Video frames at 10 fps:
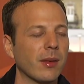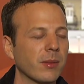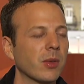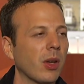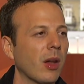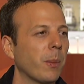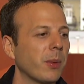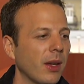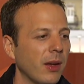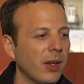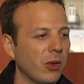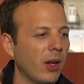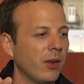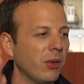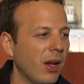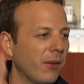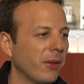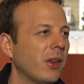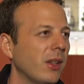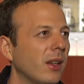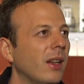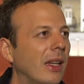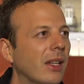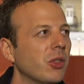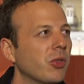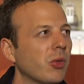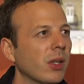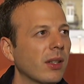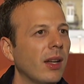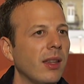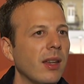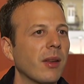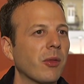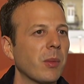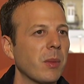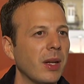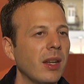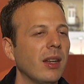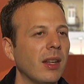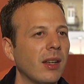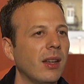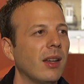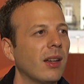know. So it helps me, even though I do have a very strict idea from the beginning,